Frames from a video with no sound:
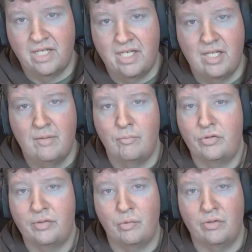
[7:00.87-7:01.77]
Most
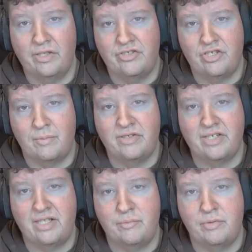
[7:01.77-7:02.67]
importantly, Shamans
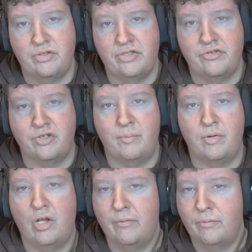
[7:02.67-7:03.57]
gain the ability to drop
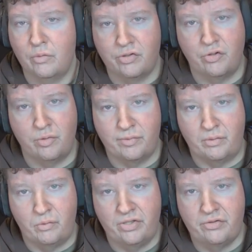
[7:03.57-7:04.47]
all 4 totems at
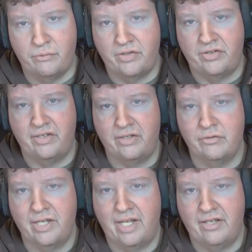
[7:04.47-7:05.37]
once with a single
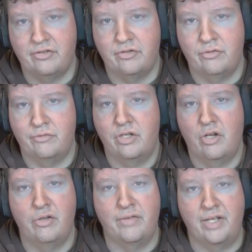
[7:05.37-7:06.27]
cast called Call
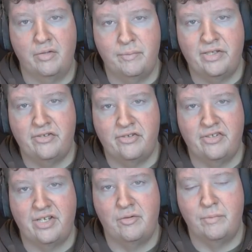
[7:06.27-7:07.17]
of the Elements
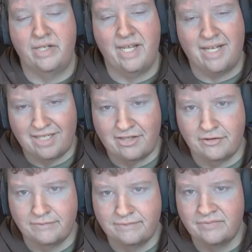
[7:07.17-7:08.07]
style mechanic.
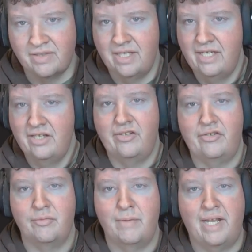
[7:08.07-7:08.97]
This
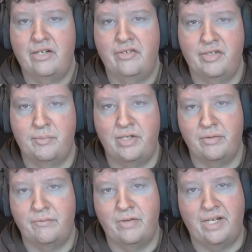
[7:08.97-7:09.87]
dramatically speeds up
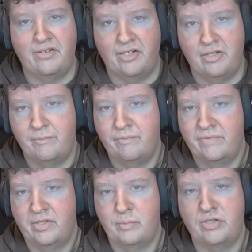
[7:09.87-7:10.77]
fight setup,
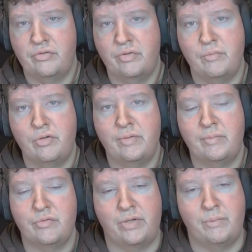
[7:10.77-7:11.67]
especially when moving
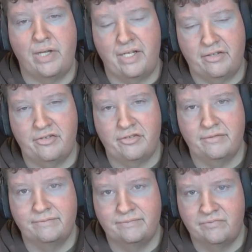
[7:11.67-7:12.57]
between packs.
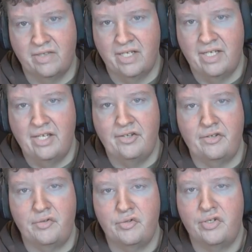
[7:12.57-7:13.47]

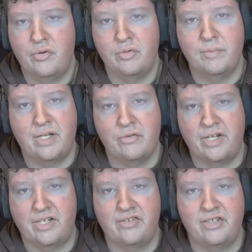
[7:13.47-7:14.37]
Sentry Totem now
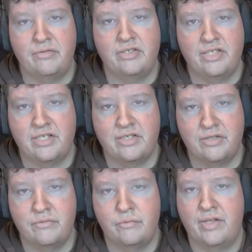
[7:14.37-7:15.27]
grants stealth
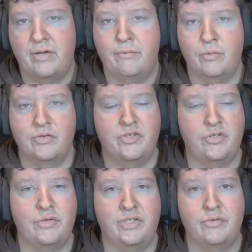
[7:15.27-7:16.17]
detection without forcing you
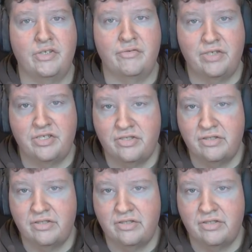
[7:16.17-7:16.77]
into its vision,